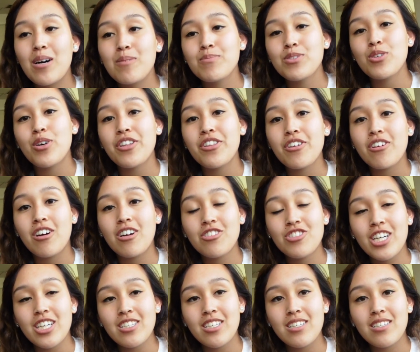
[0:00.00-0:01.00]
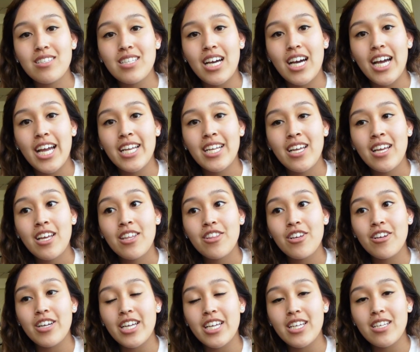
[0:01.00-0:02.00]
So on the contracted side,
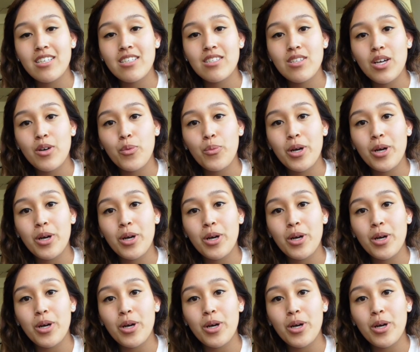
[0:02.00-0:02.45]
there is